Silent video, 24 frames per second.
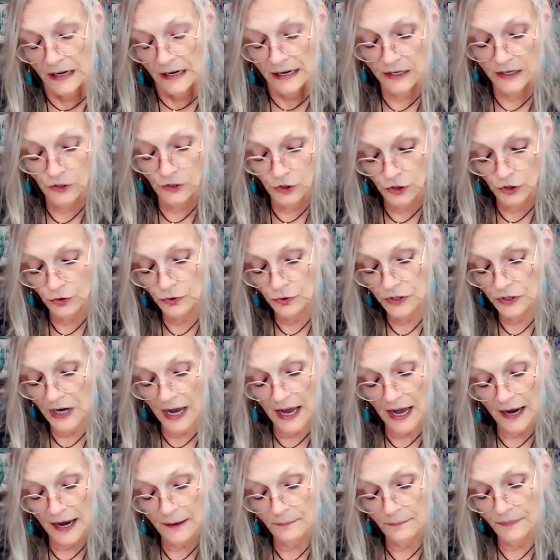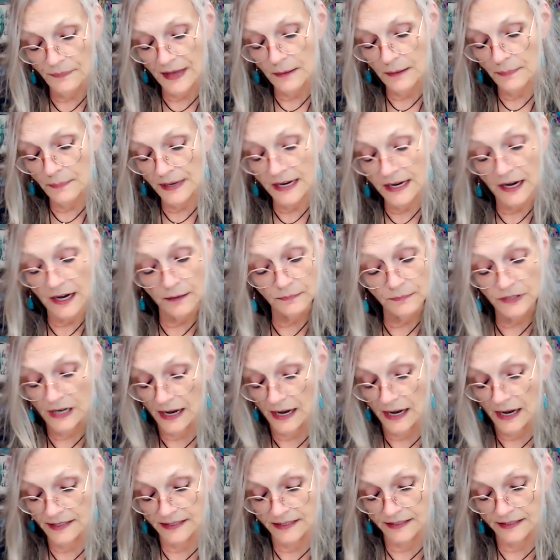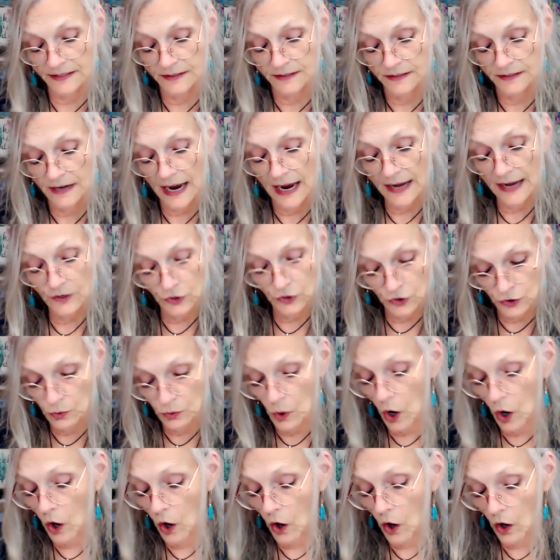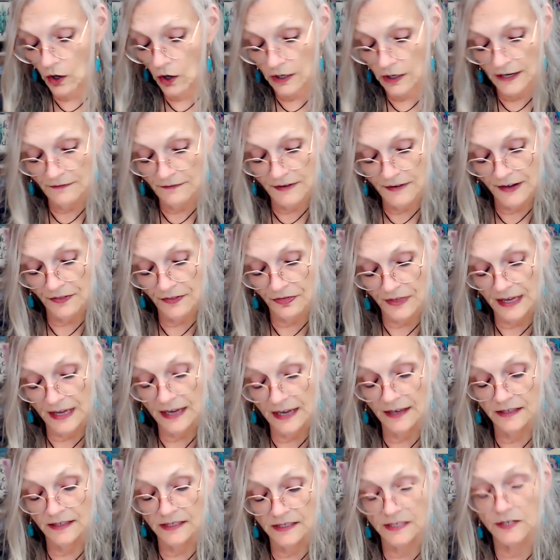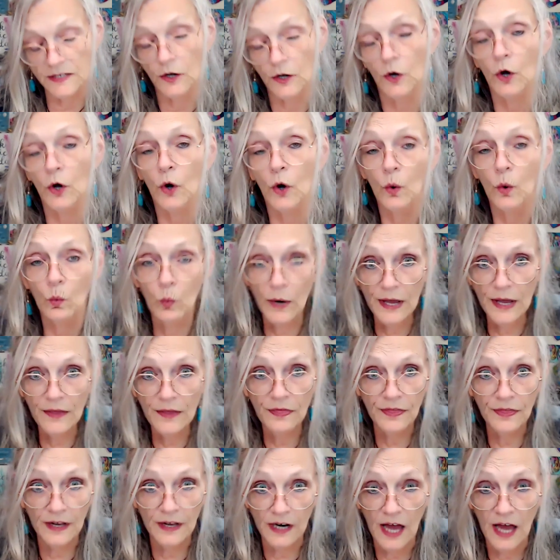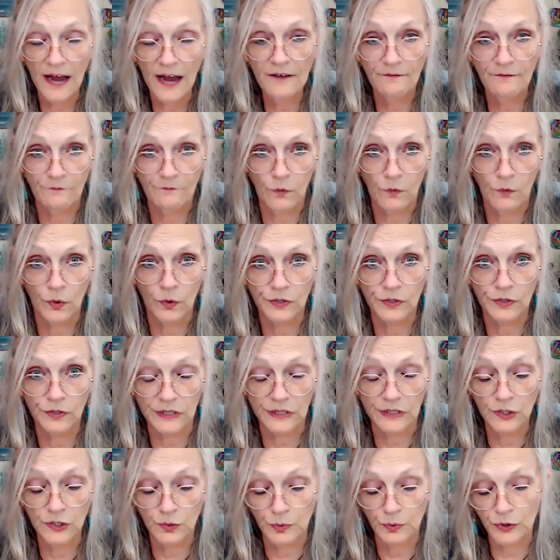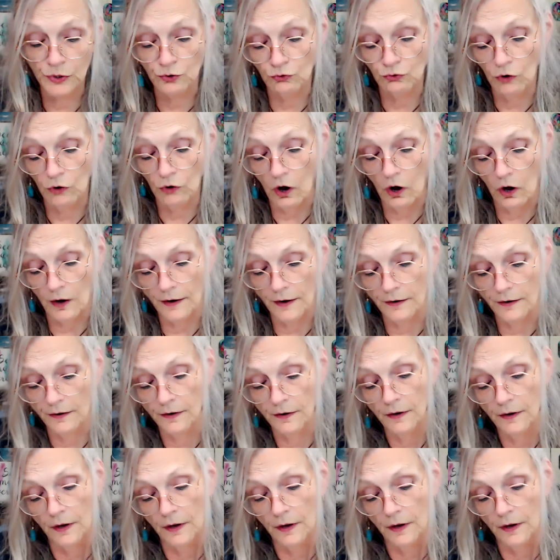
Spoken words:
In due time, they become dust, as do all living things when the life force is withdrawn.